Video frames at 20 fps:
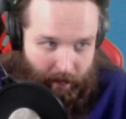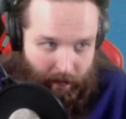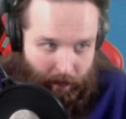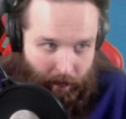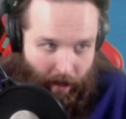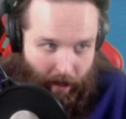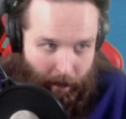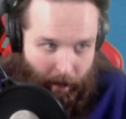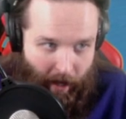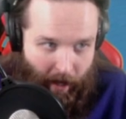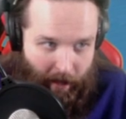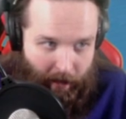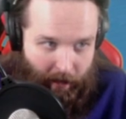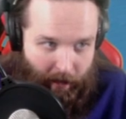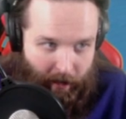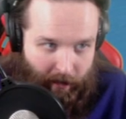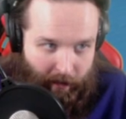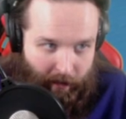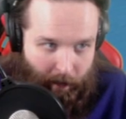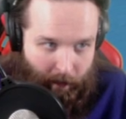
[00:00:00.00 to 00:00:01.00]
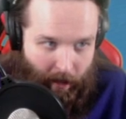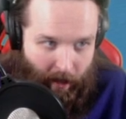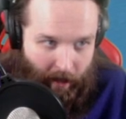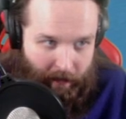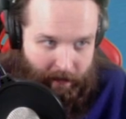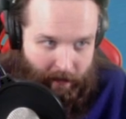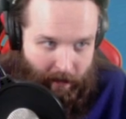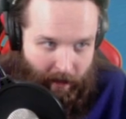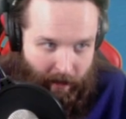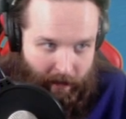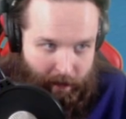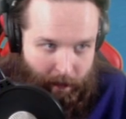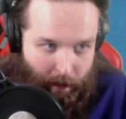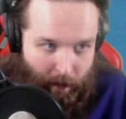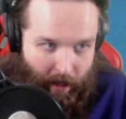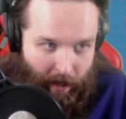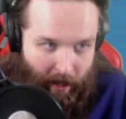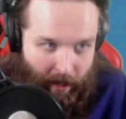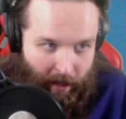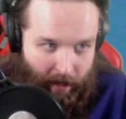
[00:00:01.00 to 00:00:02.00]
Got minor healing pots, guys.
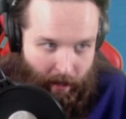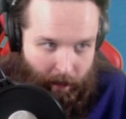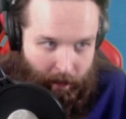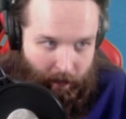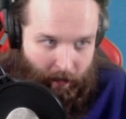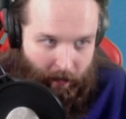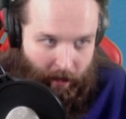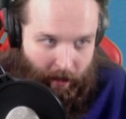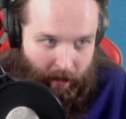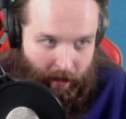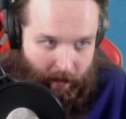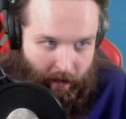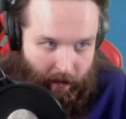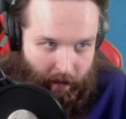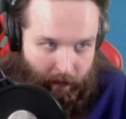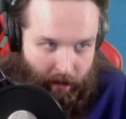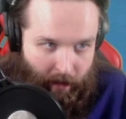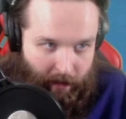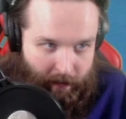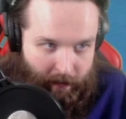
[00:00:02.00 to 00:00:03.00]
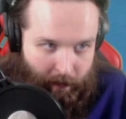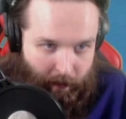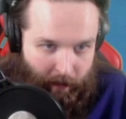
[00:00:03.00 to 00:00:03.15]
Big upgrade. And we got some